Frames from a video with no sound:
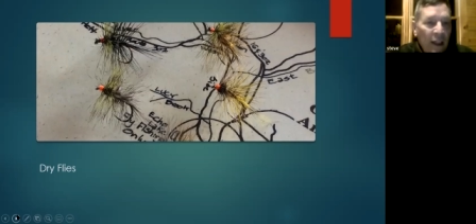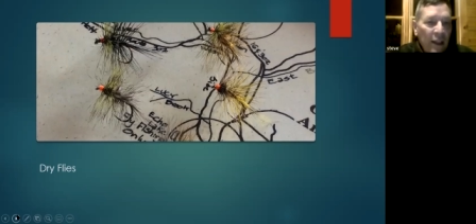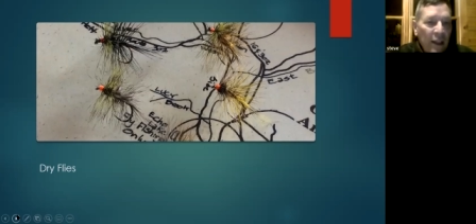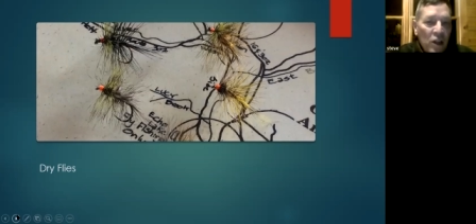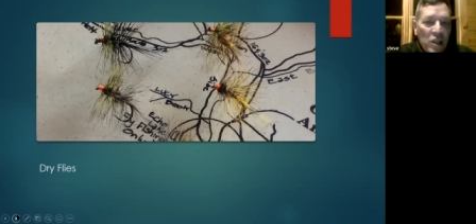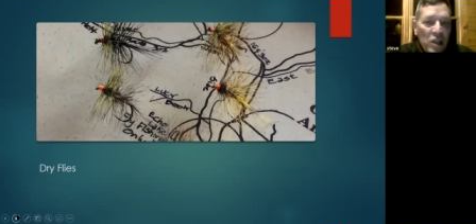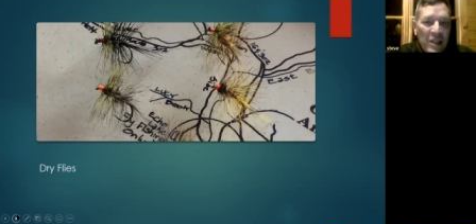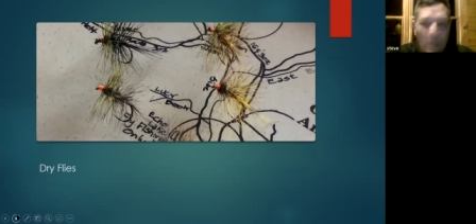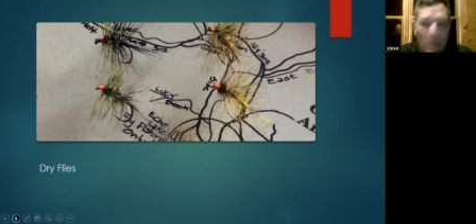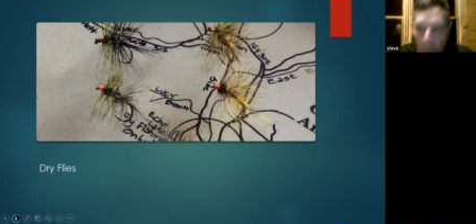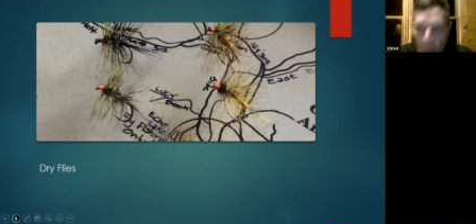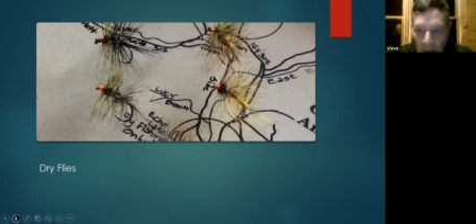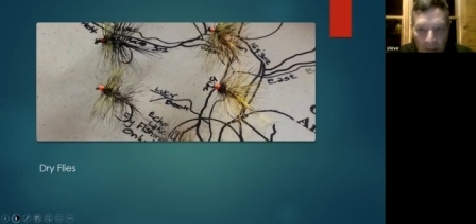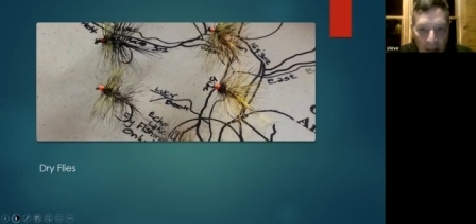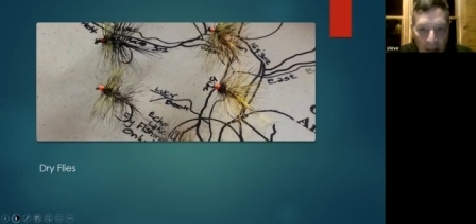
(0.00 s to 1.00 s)
they're simple
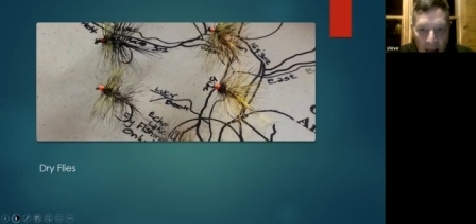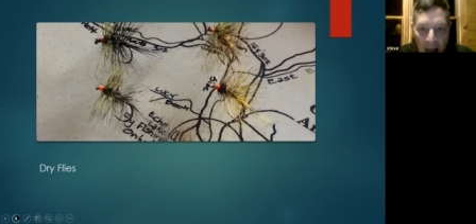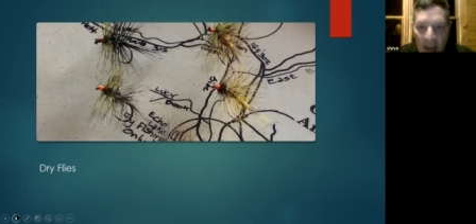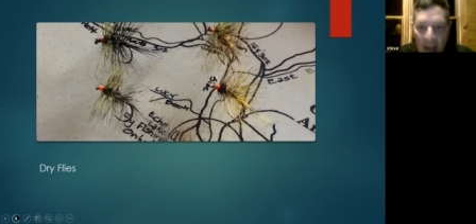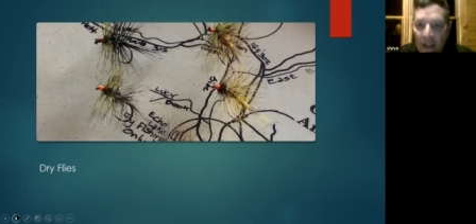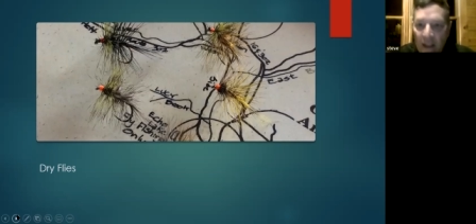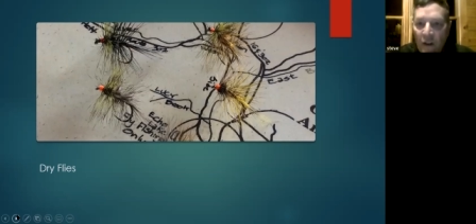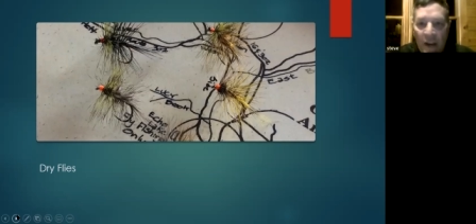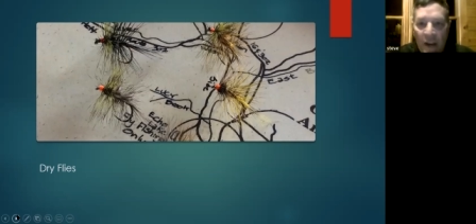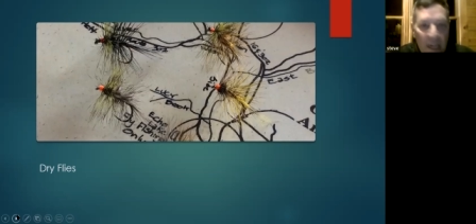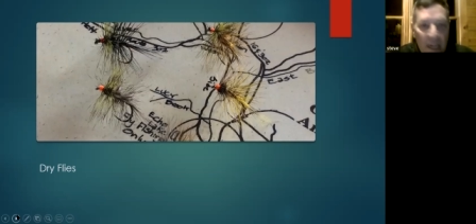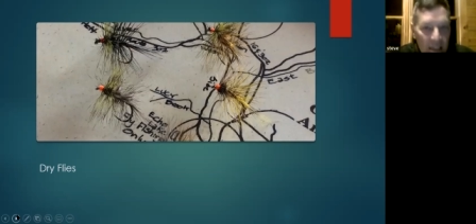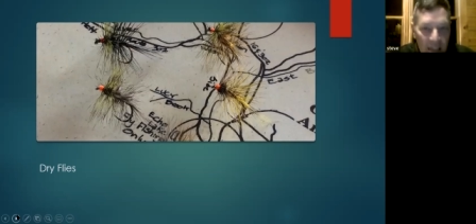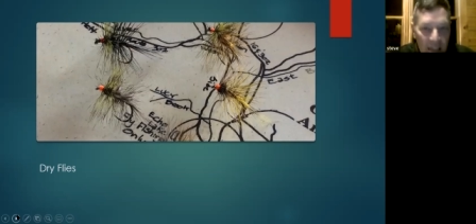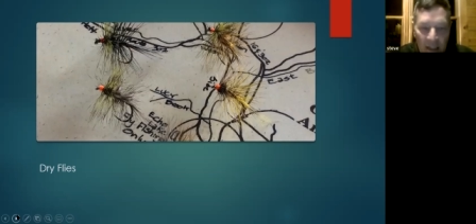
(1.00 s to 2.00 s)
to tie, they're
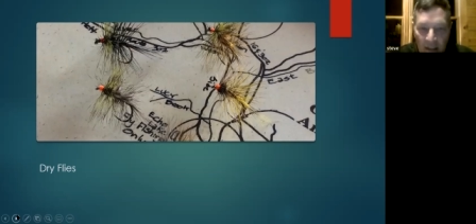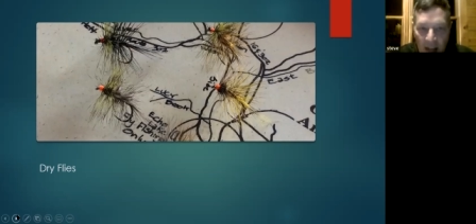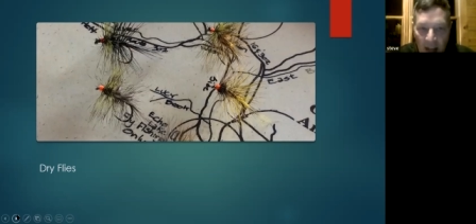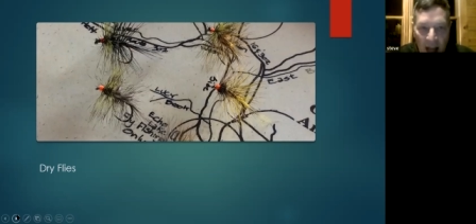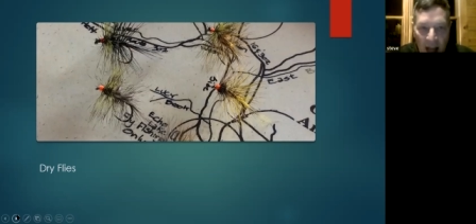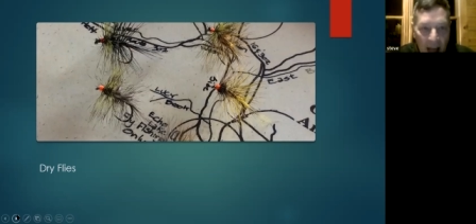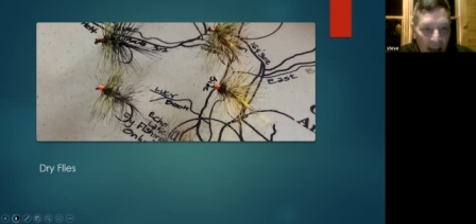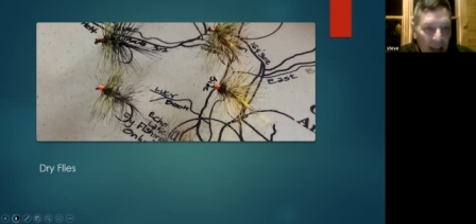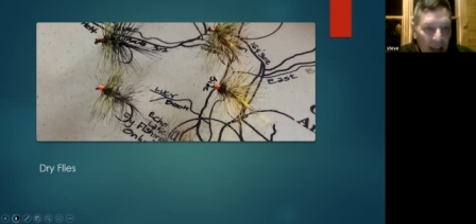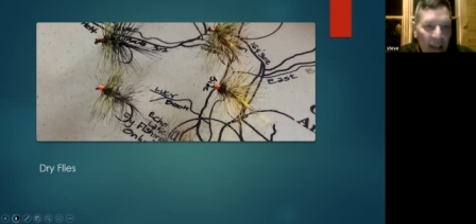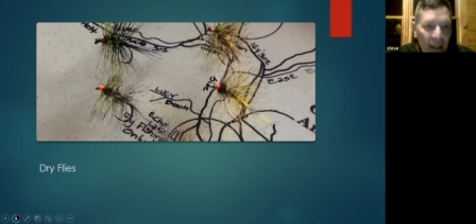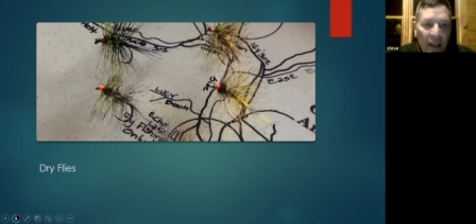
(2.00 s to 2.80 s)
easy to tie,